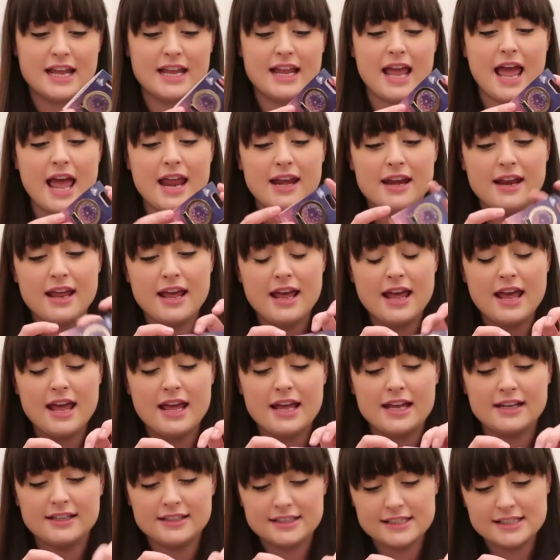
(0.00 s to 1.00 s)
Again,
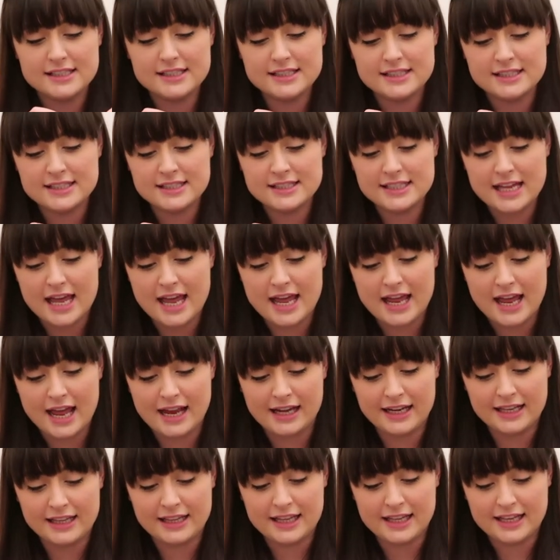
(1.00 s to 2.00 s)
it doesn't say
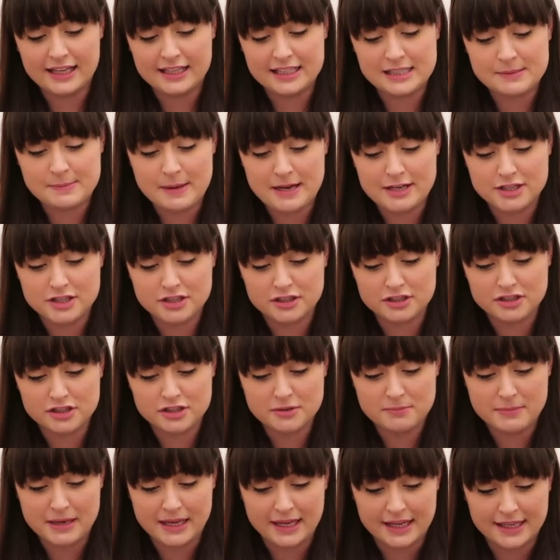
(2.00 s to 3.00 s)
anything special
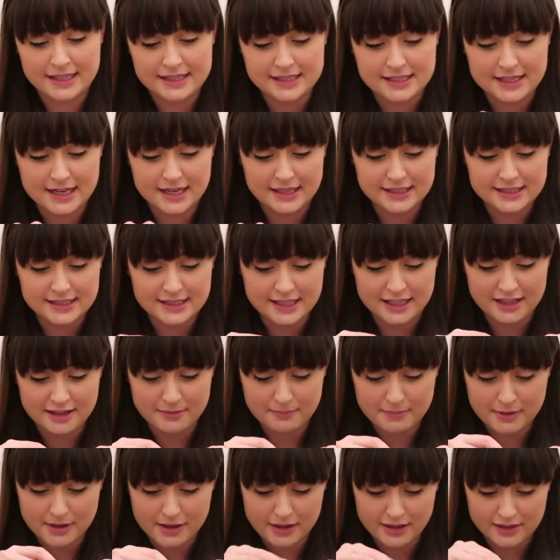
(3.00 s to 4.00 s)
to Mickey's
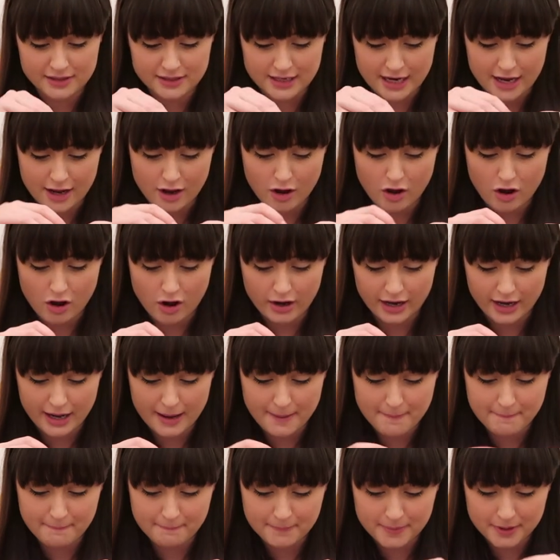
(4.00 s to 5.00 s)
ninetieth birthday on
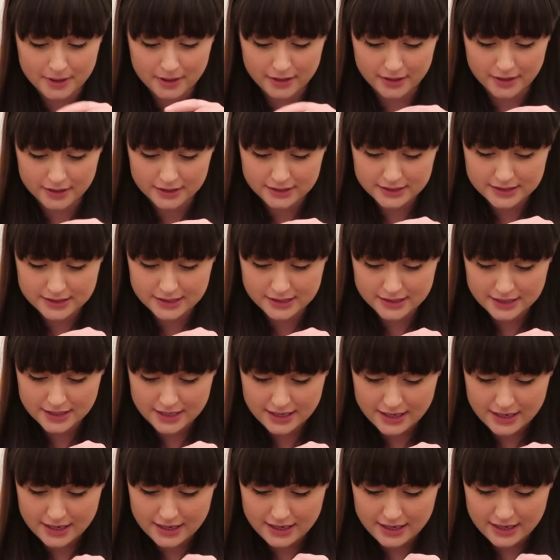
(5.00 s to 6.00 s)
it, but
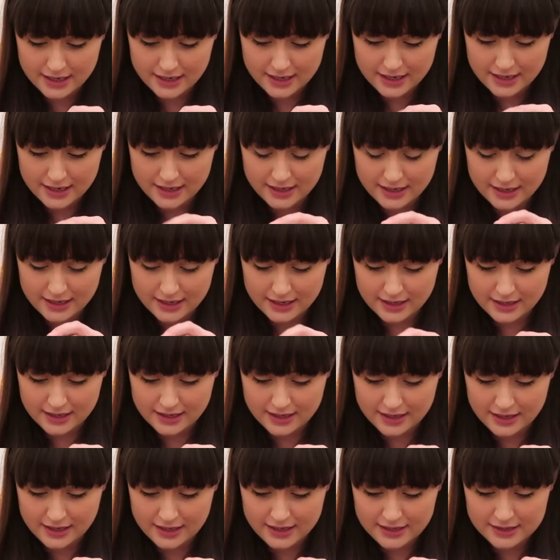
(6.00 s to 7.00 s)

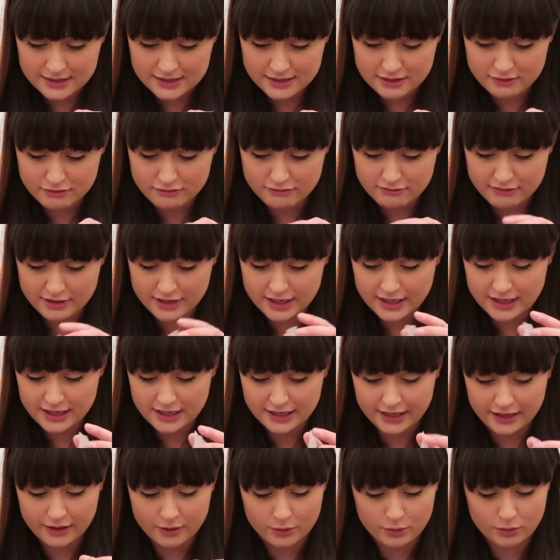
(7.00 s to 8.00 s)
it is a
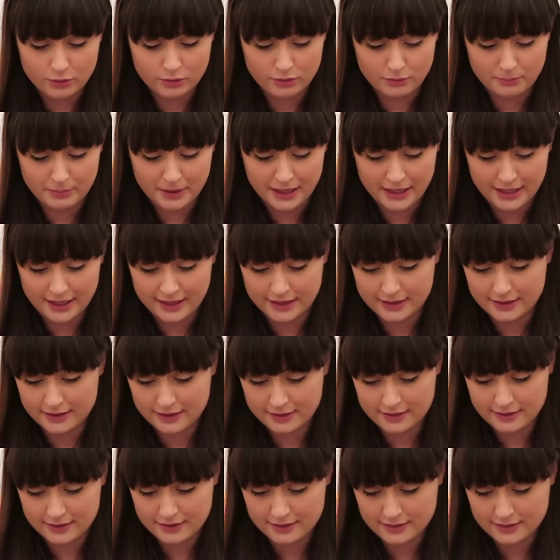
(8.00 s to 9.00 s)
really cool pin.